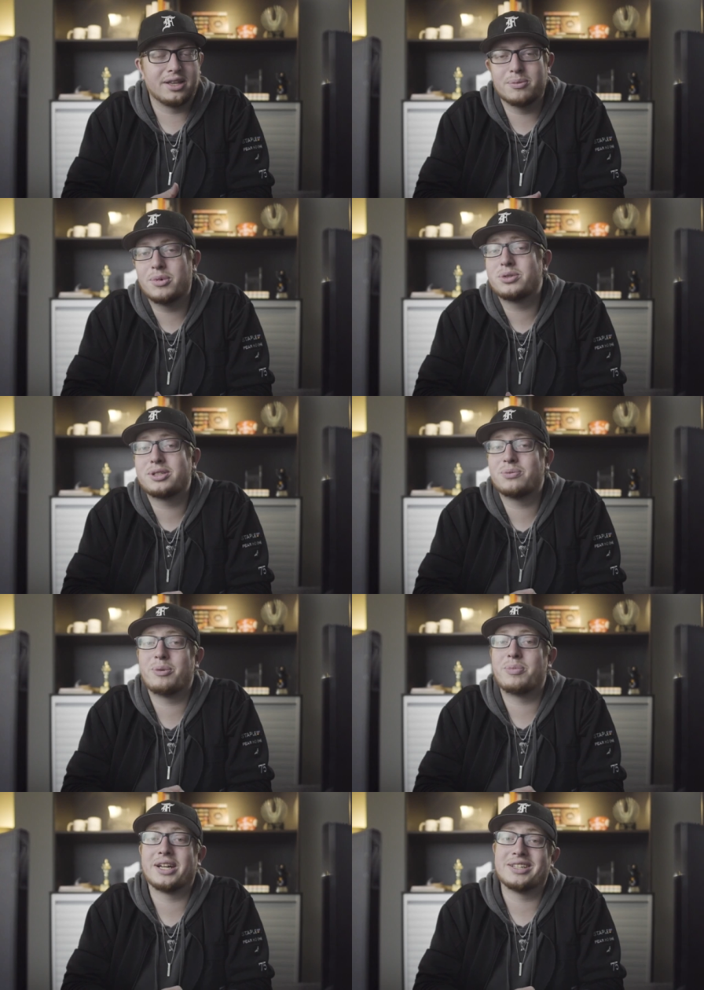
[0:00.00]
The emotion
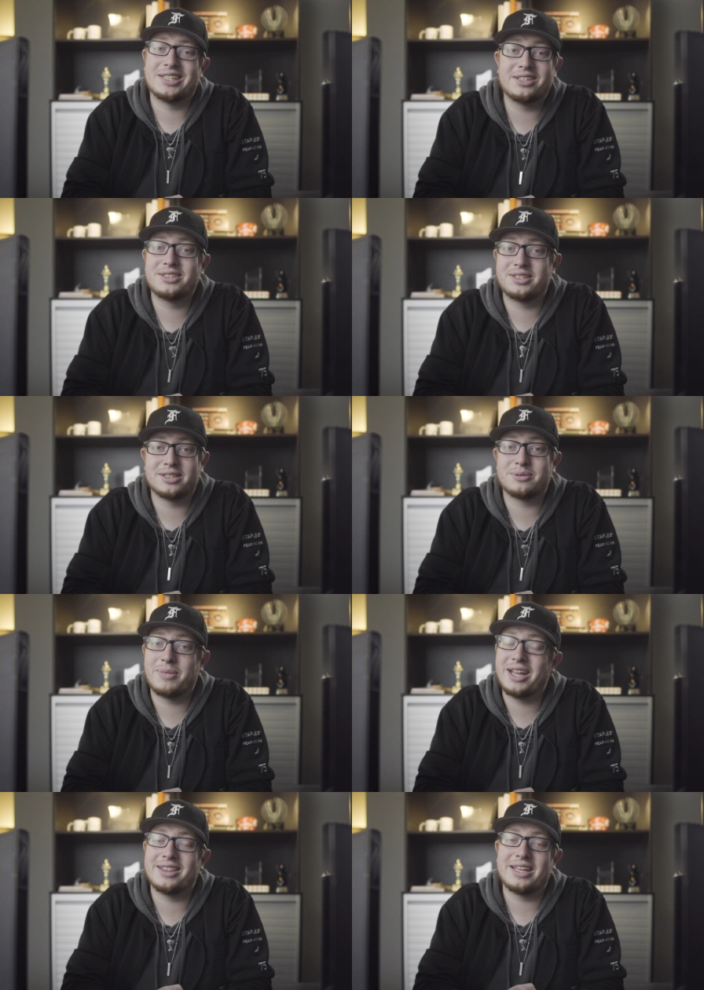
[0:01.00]
we picked didn't just
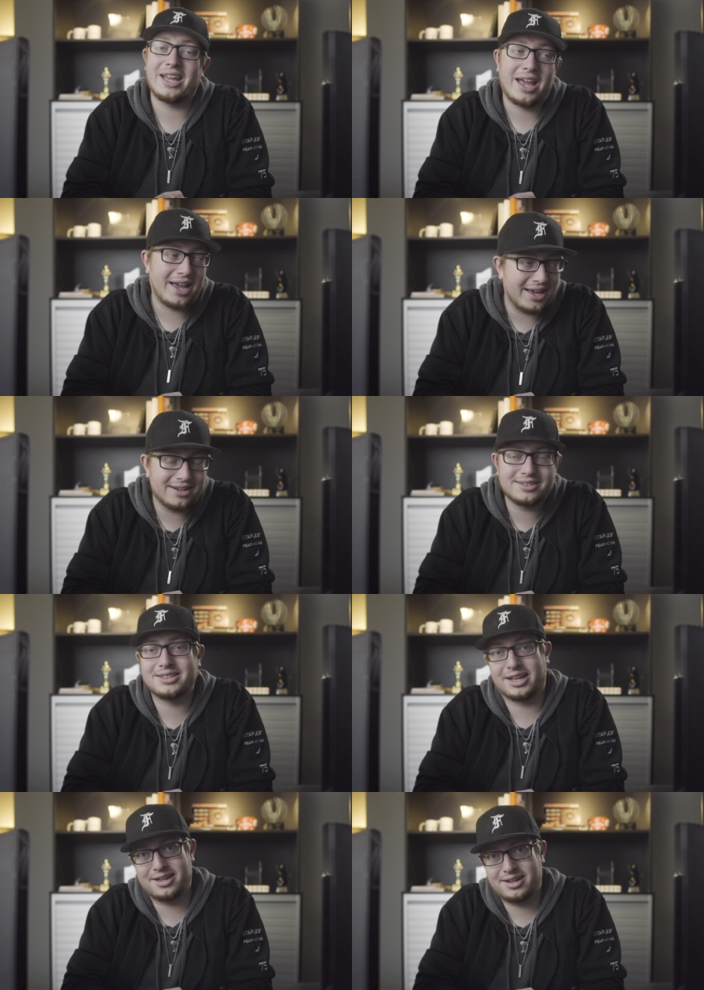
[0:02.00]
make the ad
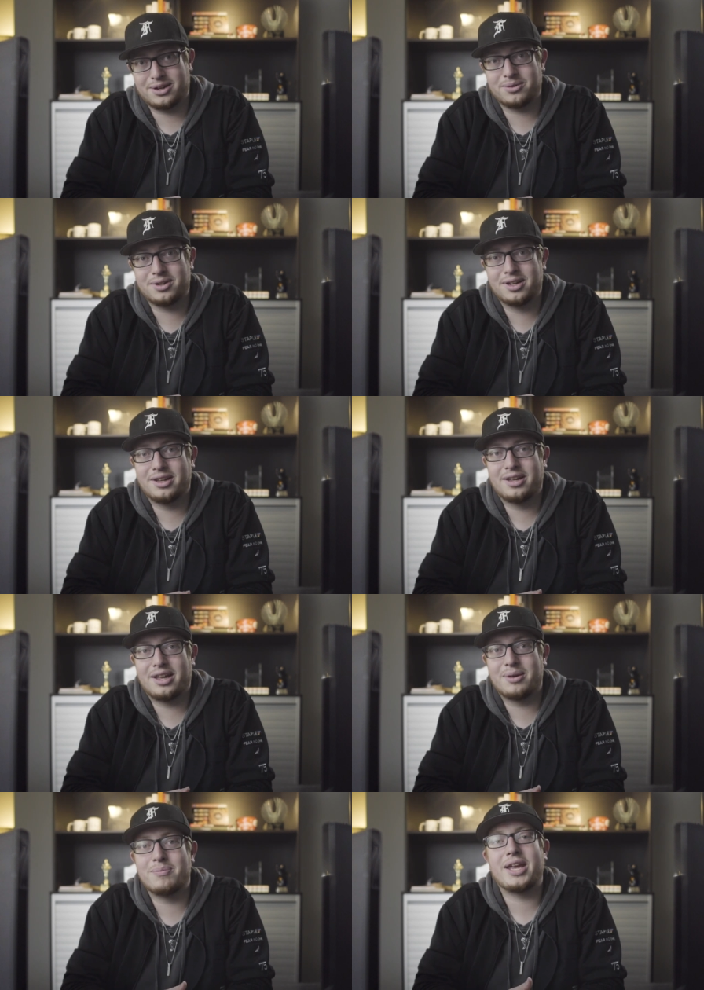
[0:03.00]
stand out,
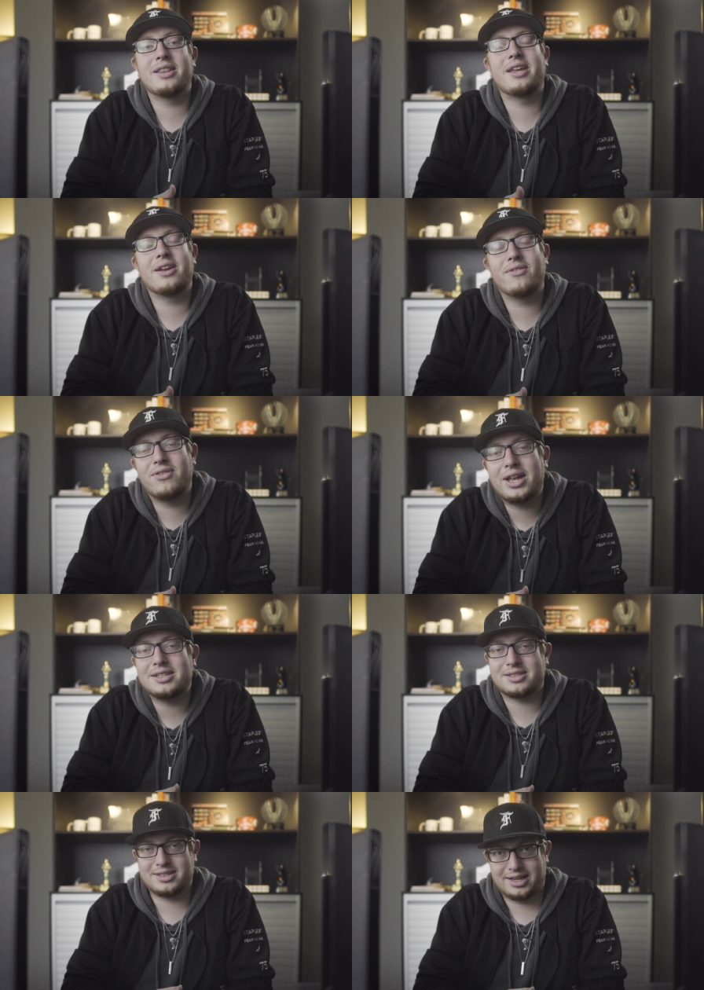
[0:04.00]
it made the
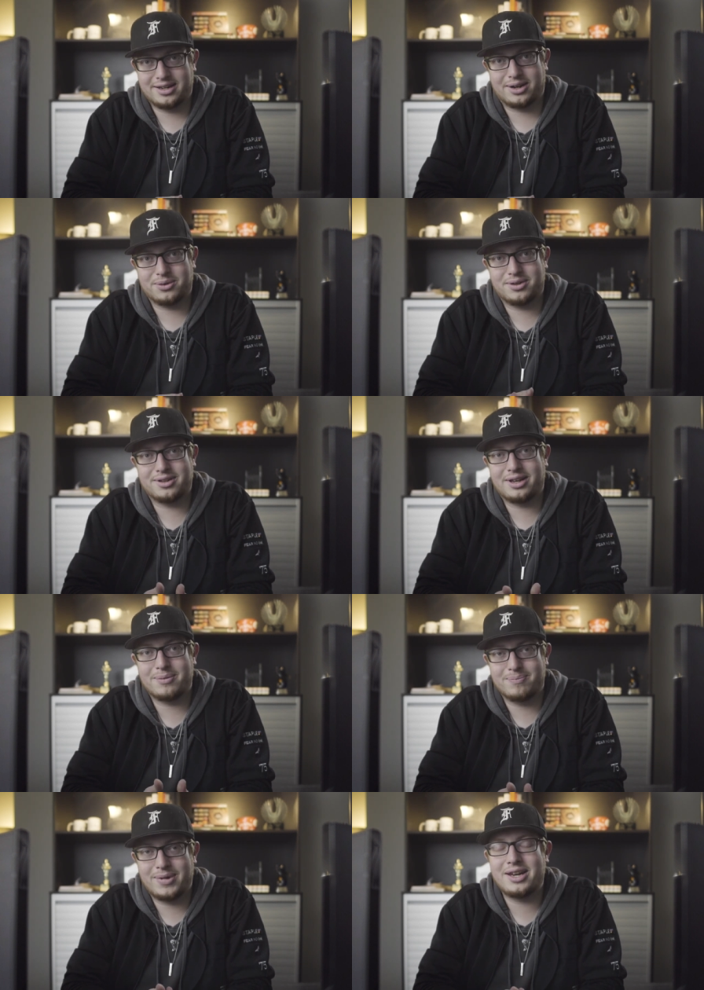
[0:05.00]
event stand out.
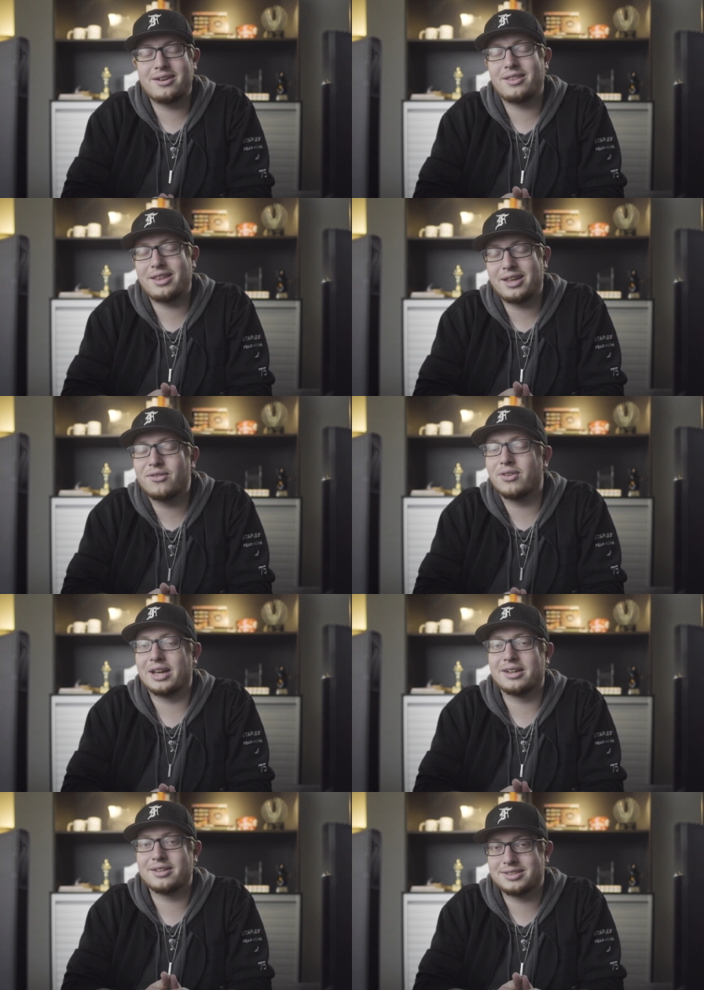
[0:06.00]
It made the
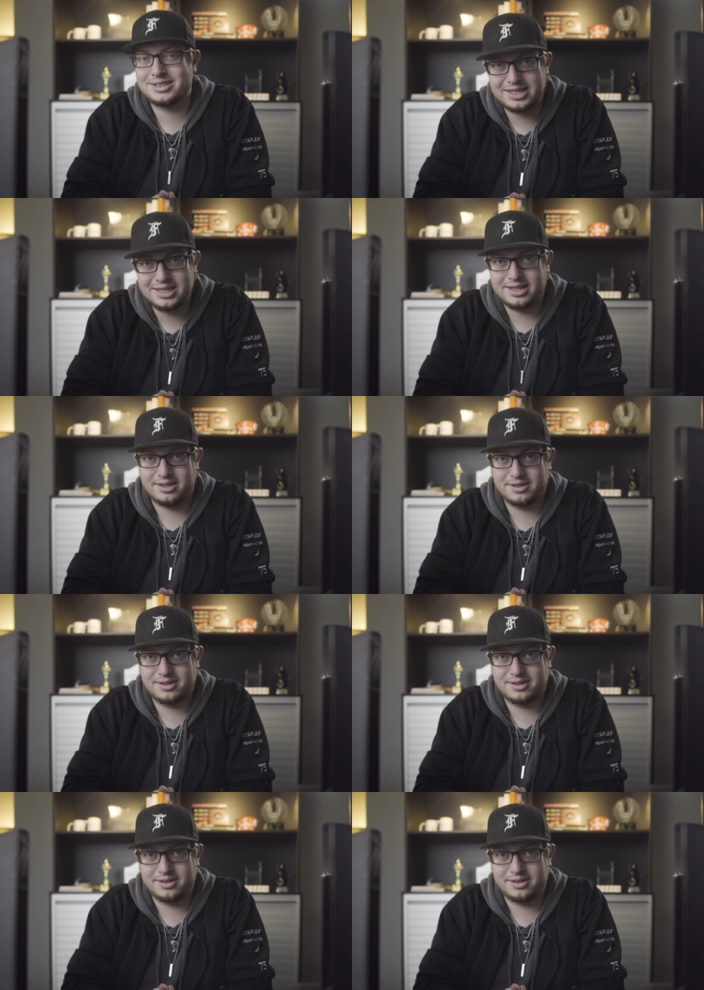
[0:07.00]
event sticky.